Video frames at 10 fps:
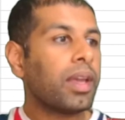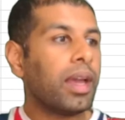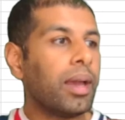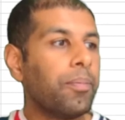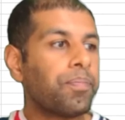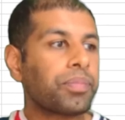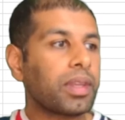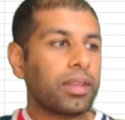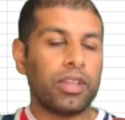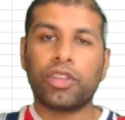um,
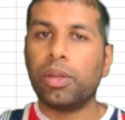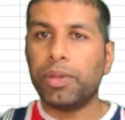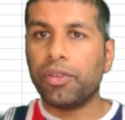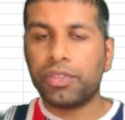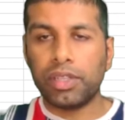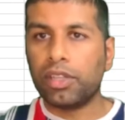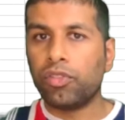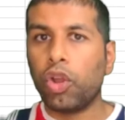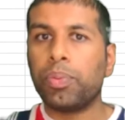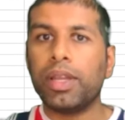there's going to be obviously the
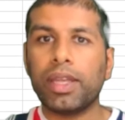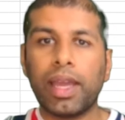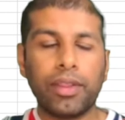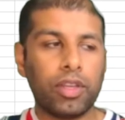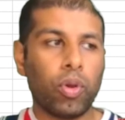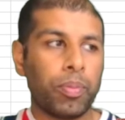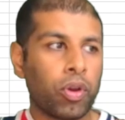Europa League and the Europa